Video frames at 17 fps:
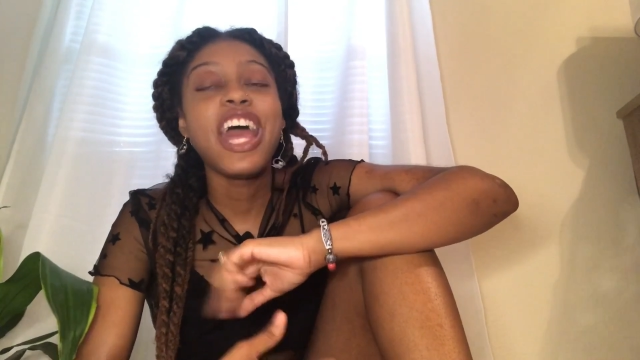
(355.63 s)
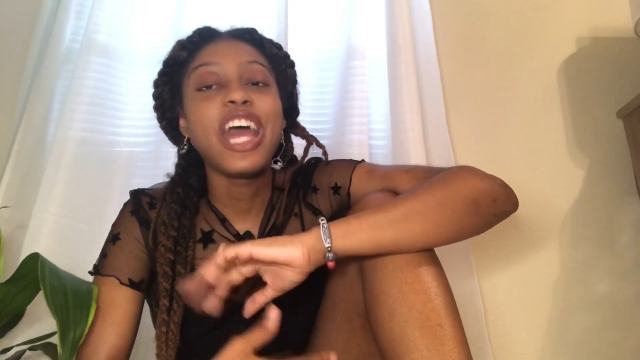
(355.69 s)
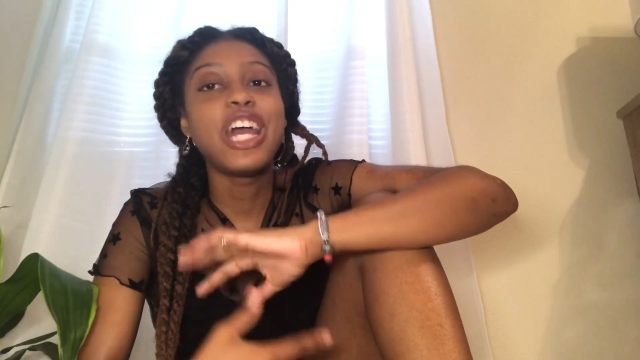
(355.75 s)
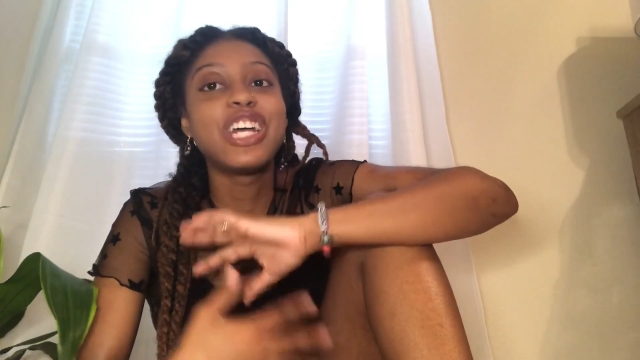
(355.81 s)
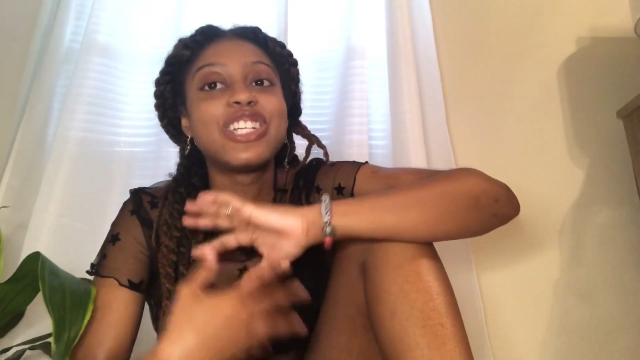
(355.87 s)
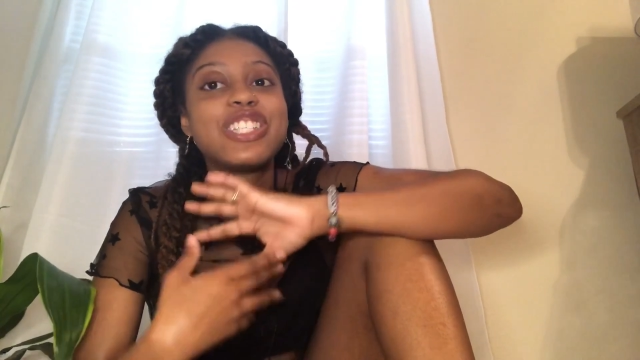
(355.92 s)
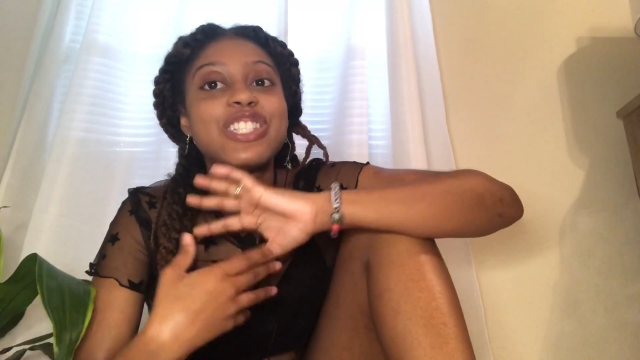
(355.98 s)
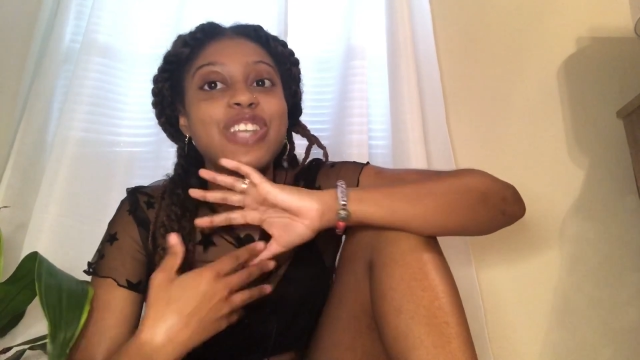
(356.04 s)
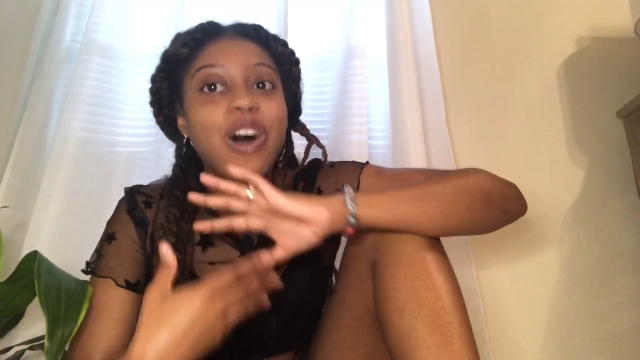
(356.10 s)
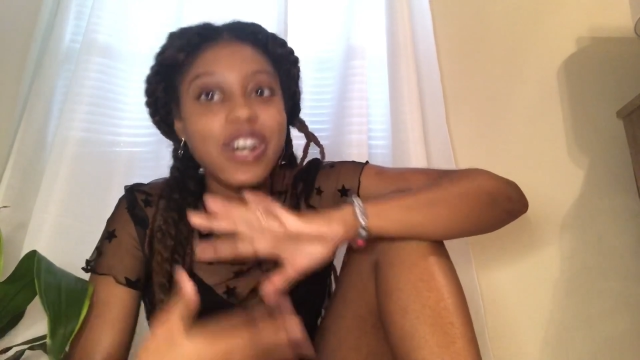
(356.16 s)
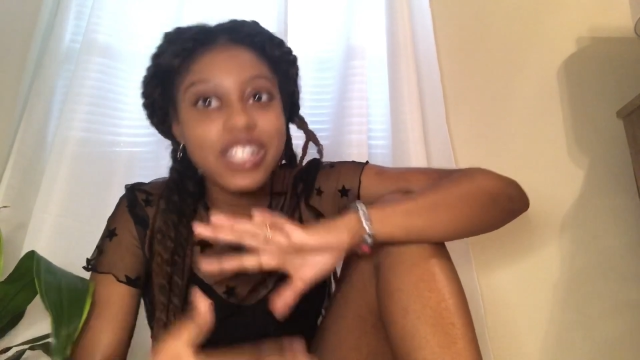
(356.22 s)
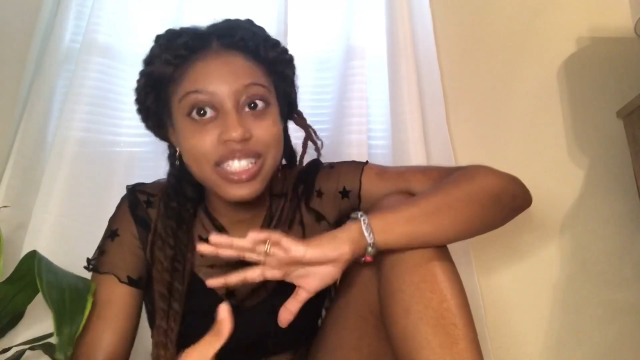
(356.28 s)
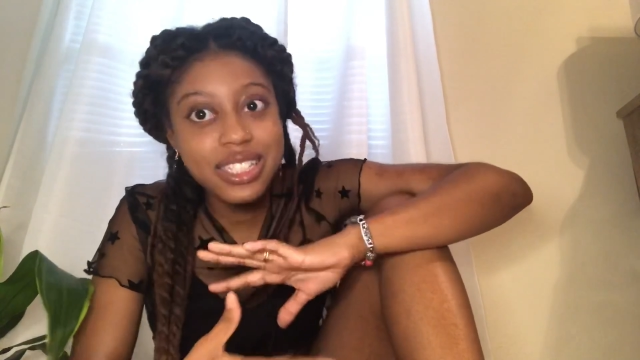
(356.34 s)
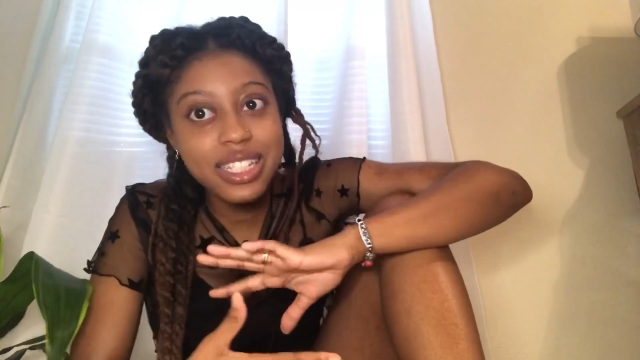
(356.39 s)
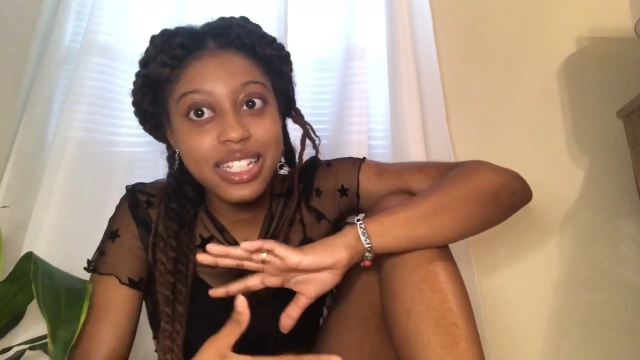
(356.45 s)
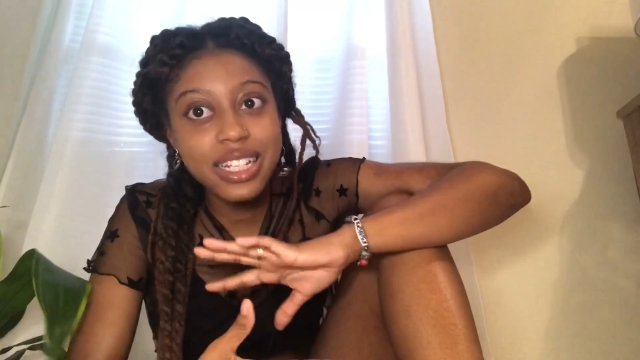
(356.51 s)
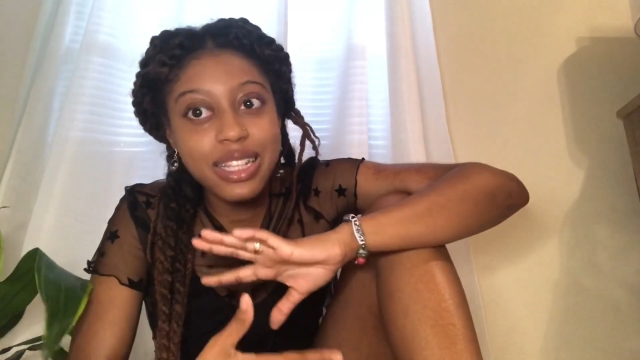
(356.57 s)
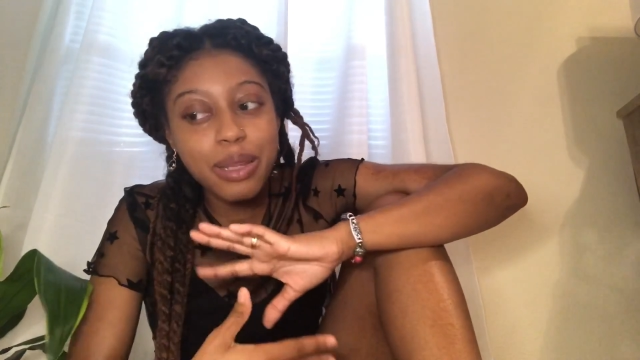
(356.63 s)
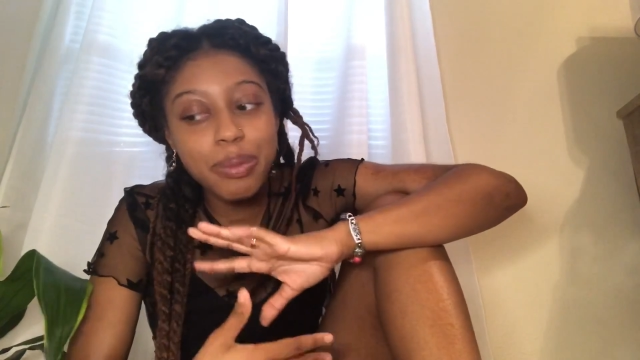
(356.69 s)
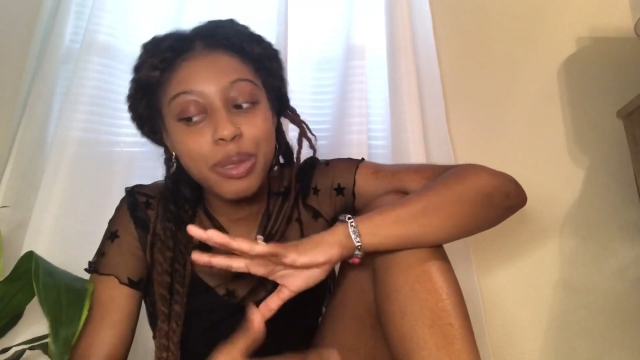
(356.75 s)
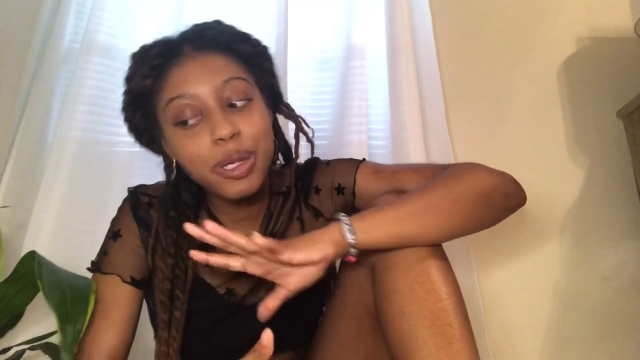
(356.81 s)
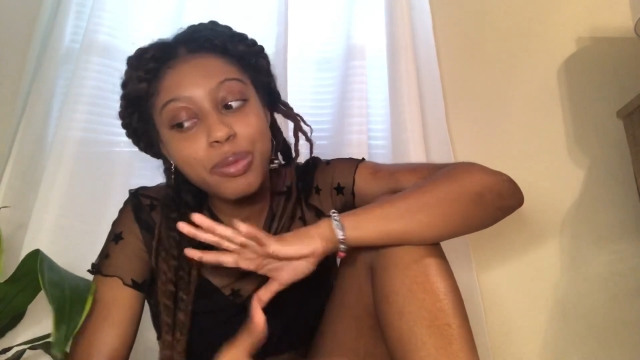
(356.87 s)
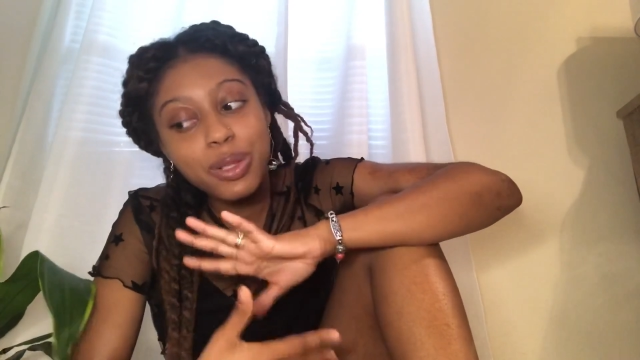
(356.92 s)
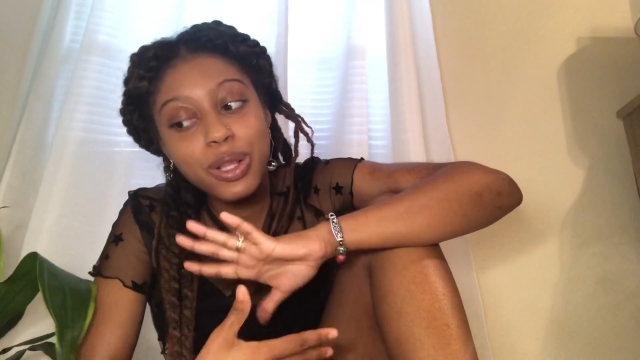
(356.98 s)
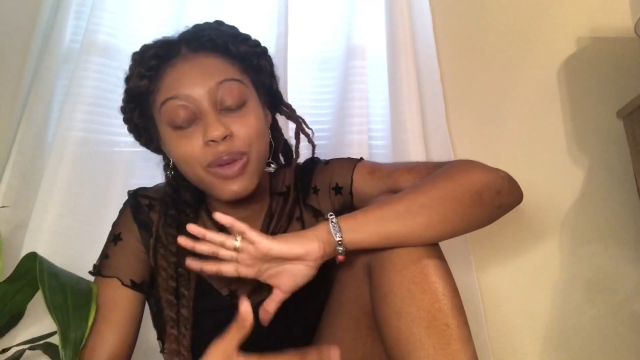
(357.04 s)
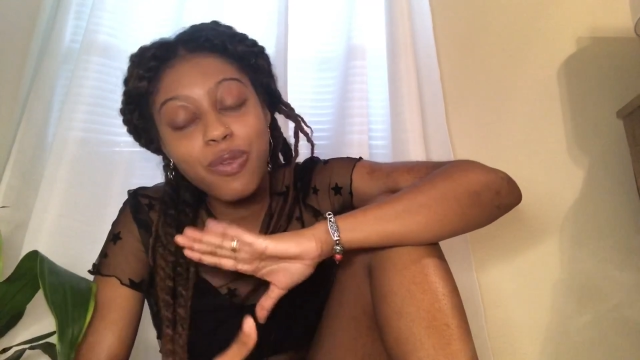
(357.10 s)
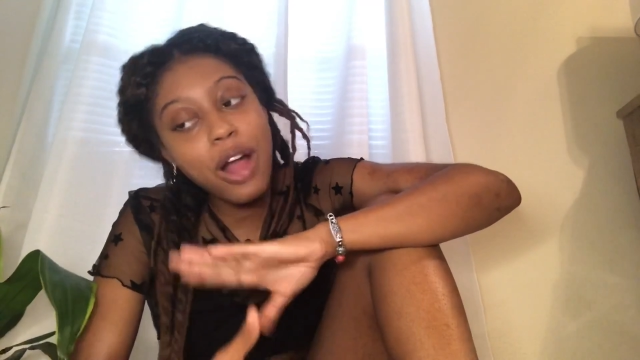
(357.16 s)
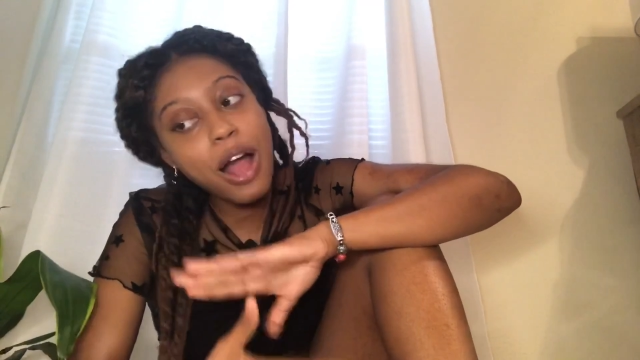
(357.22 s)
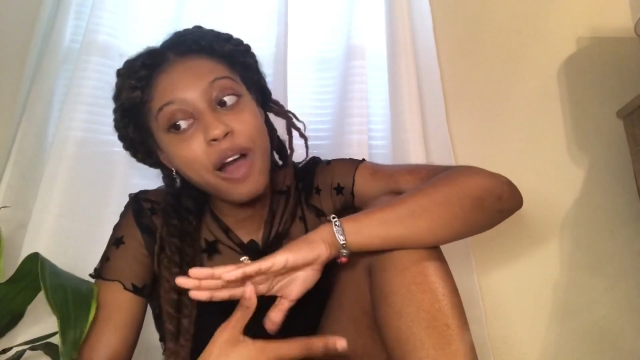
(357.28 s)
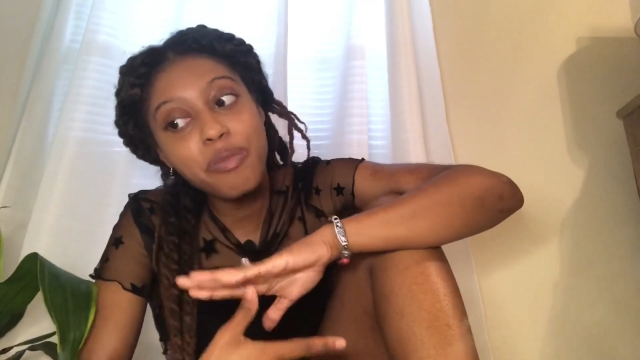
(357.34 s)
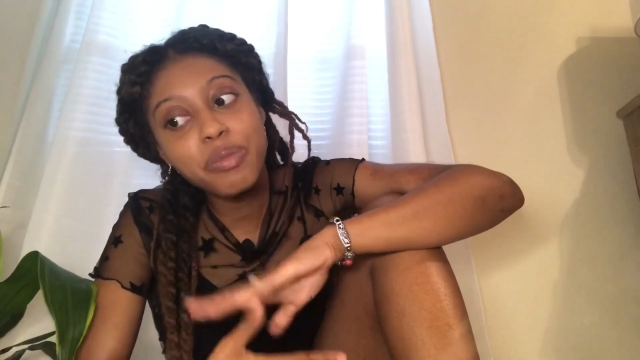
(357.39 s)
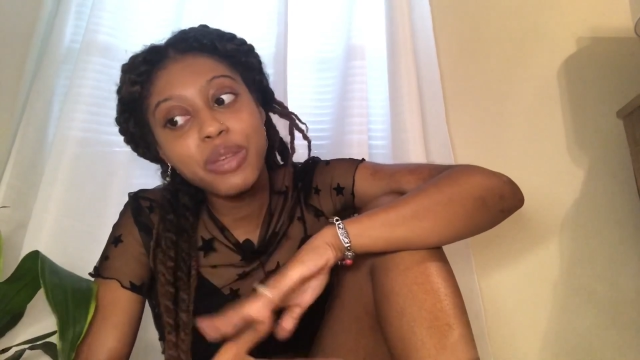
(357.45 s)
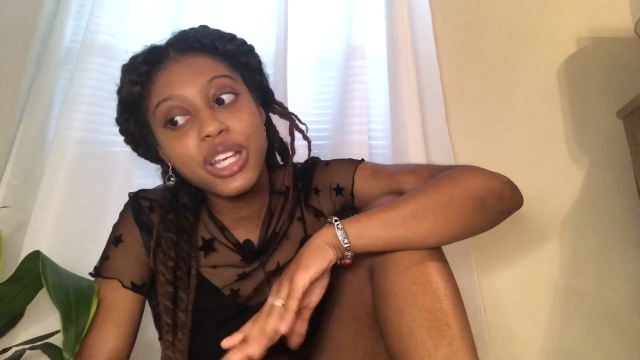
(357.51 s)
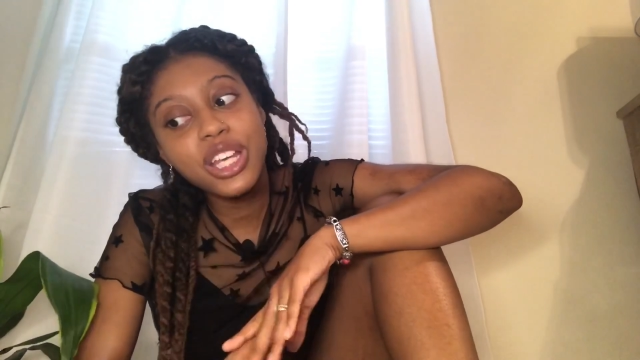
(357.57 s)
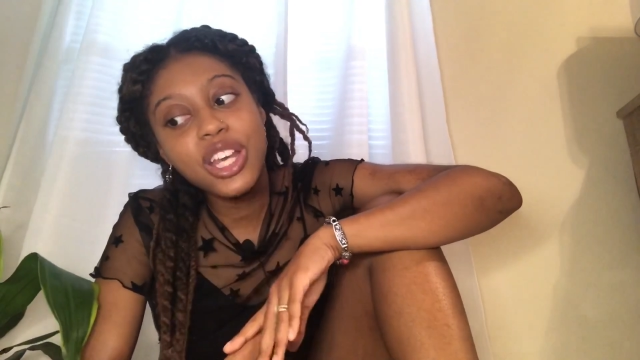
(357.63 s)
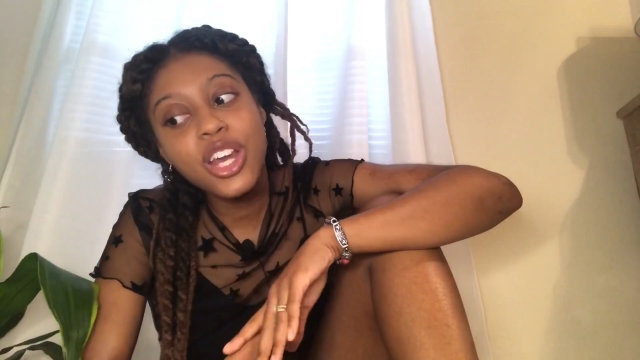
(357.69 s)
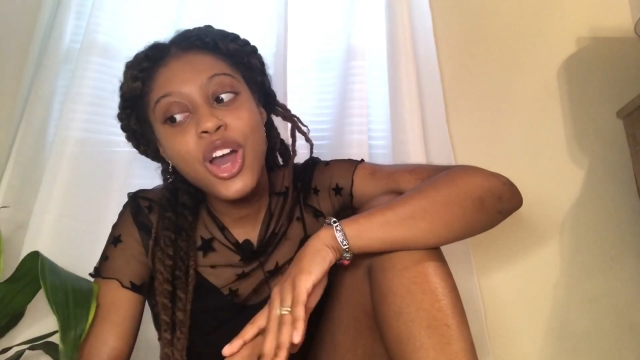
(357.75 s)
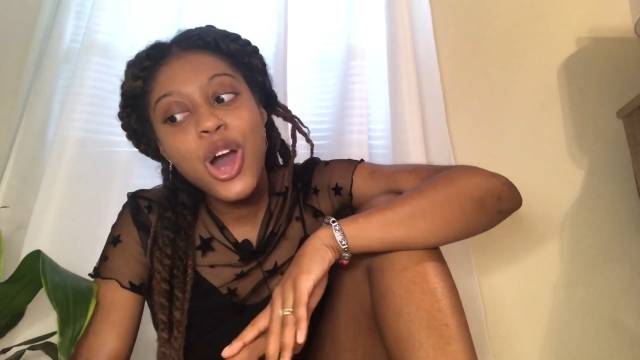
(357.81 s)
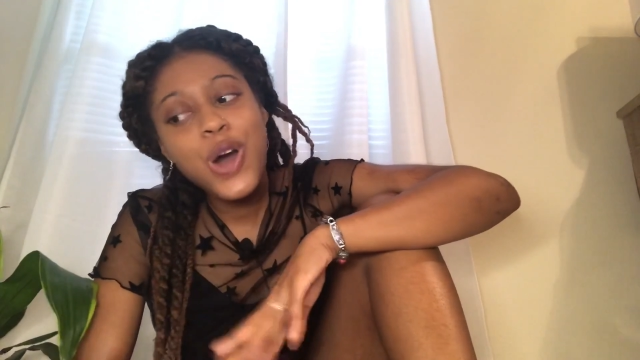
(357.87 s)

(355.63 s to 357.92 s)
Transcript: exhausting the people around me